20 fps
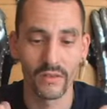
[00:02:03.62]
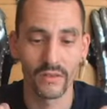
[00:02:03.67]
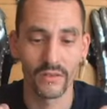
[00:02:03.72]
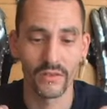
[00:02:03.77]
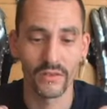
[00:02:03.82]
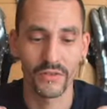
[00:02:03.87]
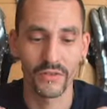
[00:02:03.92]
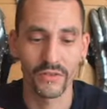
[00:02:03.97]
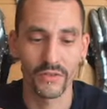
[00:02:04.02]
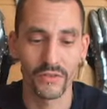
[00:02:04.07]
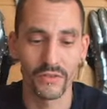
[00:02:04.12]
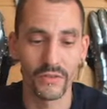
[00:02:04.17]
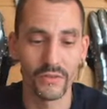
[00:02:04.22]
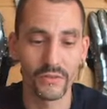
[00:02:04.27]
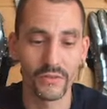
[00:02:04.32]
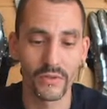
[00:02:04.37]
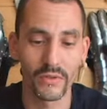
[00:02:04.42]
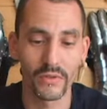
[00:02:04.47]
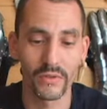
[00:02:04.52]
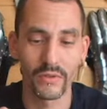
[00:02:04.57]
Just
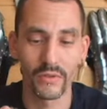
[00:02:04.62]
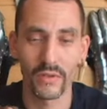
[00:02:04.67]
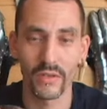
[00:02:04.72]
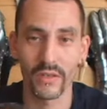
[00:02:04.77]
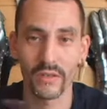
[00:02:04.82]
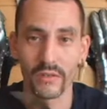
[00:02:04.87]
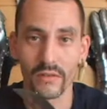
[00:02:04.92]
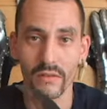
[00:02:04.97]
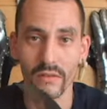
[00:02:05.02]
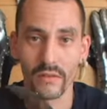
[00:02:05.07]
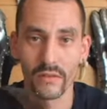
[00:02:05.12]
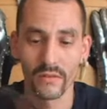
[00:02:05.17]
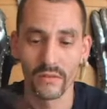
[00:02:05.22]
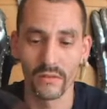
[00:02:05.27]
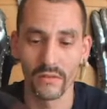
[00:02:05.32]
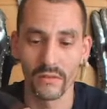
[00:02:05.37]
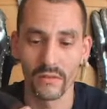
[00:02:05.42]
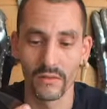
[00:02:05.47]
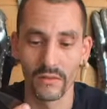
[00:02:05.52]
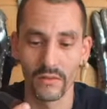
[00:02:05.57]
use it to cut
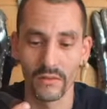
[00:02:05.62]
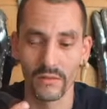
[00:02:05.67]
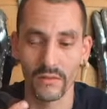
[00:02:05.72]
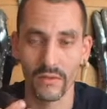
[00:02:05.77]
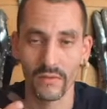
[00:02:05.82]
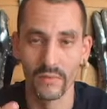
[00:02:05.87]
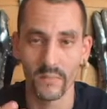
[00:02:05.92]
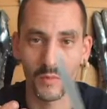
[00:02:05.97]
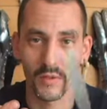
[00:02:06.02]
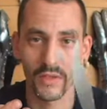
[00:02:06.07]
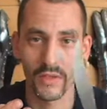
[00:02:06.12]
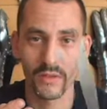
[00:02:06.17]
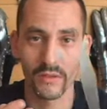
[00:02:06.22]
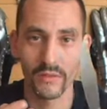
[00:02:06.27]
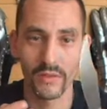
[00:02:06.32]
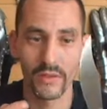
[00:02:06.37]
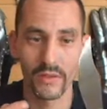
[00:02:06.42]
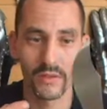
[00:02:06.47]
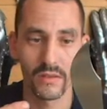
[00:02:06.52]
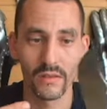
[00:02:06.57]
soft
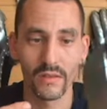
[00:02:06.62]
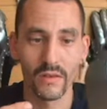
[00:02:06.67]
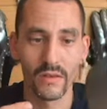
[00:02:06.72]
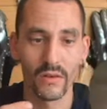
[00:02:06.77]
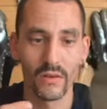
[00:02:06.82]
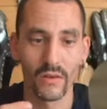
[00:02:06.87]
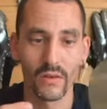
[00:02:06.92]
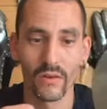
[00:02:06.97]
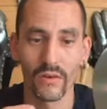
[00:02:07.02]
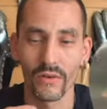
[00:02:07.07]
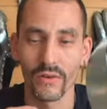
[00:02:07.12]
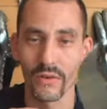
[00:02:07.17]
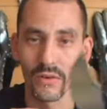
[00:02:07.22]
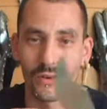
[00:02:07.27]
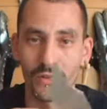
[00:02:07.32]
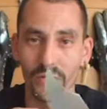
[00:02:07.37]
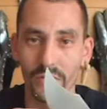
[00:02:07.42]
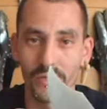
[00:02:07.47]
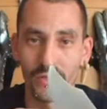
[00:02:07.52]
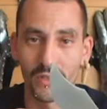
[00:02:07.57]
material, or you
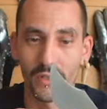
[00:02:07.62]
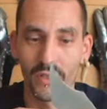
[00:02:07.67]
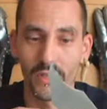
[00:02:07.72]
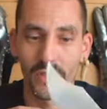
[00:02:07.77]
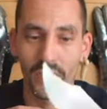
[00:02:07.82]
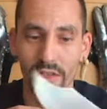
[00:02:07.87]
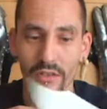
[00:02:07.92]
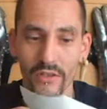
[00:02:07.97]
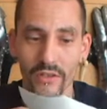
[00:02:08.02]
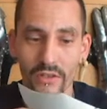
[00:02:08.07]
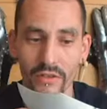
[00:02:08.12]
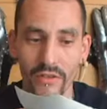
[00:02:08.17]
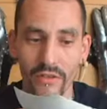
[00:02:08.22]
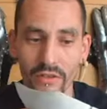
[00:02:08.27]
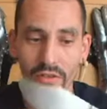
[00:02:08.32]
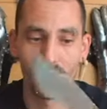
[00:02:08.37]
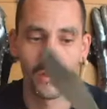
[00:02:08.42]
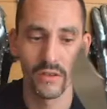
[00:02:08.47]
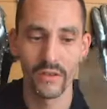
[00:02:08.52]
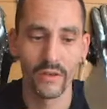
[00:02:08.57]
could use it in the kitchen
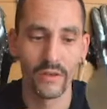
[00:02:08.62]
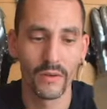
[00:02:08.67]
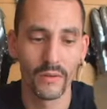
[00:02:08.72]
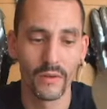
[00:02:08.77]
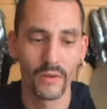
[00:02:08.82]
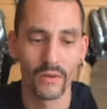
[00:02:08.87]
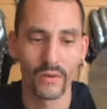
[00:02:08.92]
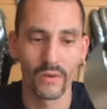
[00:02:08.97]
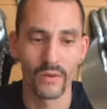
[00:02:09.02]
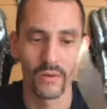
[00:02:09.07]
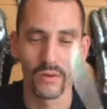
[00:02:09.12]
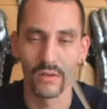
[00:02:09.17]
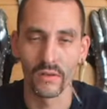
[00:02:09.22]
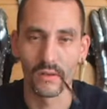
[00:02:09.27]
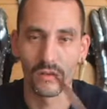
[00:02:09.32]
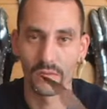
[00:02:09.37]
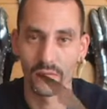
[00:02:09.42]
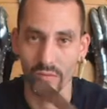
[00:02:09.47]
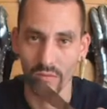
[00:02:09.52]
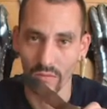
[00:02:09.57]
or
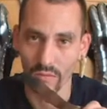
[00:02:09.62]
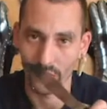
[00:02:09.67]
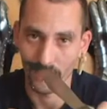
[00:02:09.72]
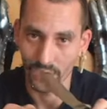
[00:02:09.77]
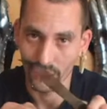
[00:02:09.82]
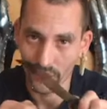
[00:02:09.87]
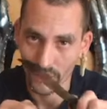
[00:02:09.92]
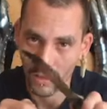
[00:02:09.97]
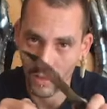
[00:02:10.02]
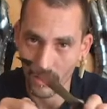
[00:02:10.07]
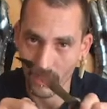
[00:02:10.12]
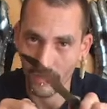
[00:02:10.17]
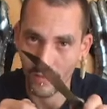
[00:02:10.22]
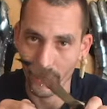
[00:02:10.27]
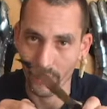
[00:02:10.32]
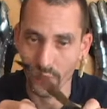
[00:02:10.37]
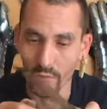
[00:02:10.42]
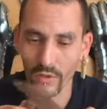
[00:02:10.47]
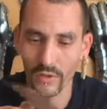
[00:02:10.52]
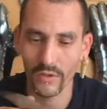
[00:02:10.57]
for
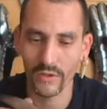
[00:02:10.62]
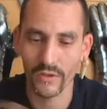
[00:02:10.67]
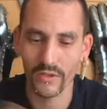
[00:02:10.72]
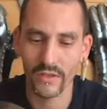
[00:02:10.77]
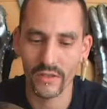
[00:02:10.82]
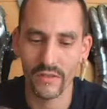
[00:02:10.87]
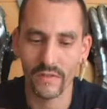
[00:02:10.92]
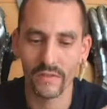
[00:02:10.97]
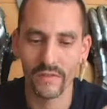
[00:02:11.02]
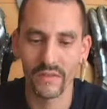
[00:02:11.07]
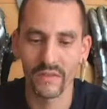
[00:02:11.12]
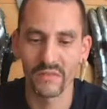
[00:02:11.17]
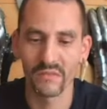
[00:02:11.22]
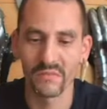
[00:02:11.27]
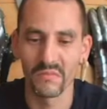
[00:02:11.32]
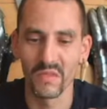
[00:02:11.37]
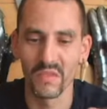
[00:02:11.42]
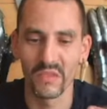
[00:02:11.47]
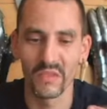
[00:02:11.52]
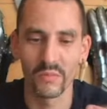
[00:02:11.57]
carving wood or something.
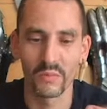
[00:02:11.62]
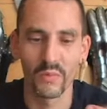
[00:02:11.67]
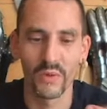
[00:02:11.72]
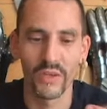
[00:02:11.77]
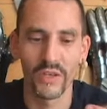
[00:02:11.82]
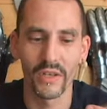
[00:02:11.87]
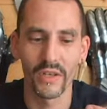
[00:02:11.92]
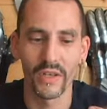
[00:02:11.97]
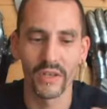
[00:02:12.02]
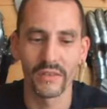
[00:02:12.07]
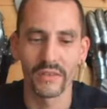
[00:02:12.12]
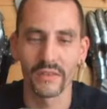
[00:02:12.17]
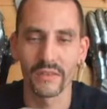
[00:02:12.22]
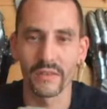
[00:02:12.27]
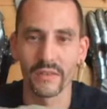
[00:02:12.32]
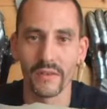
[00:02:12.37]
It's pretty nice.